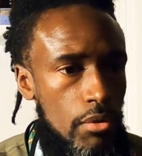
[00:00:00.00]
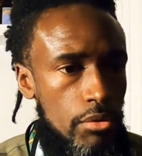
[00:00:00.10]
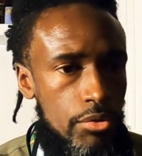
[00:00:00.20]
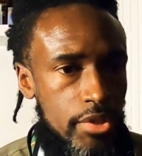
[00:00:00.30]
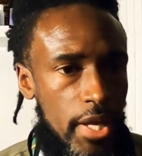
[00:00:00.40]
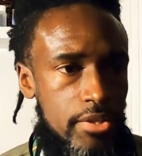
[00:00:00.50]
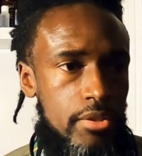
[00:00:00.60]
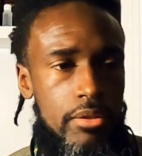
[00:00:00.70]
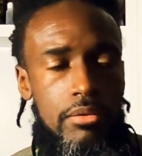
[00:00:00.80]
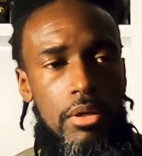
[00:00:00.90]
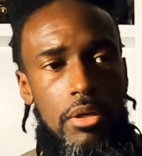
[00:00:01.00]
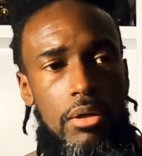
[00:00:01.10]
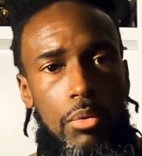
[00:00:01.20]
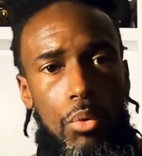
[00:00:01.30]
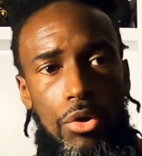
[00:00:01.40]
you're attaching
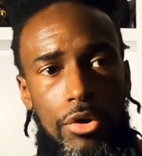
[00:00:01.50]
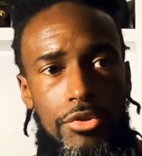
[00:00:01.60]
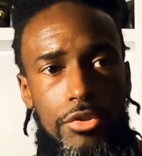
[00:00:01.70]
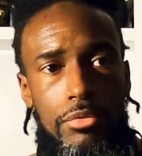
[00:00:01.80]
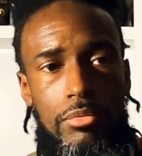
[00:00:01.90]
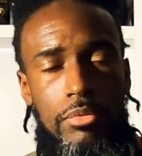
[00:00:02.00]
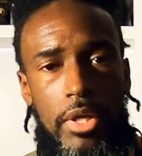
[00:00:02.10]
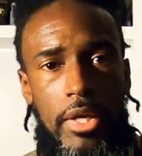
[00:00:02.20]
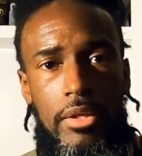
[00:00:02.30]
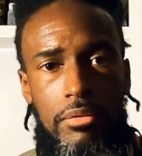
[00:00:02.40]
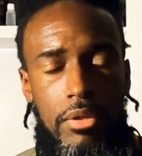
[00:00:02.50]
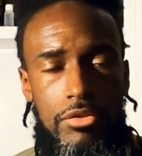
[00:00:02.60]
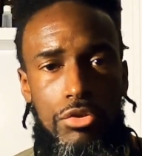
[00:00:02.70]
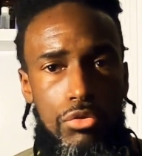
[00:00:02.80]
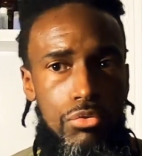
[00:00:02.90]
a word to a
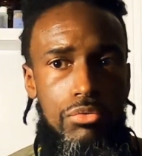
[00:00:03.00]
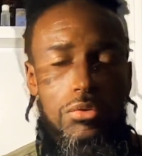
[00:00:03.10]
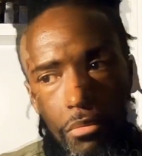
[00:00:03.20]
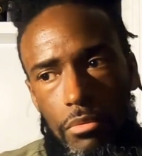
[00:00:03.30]
tool.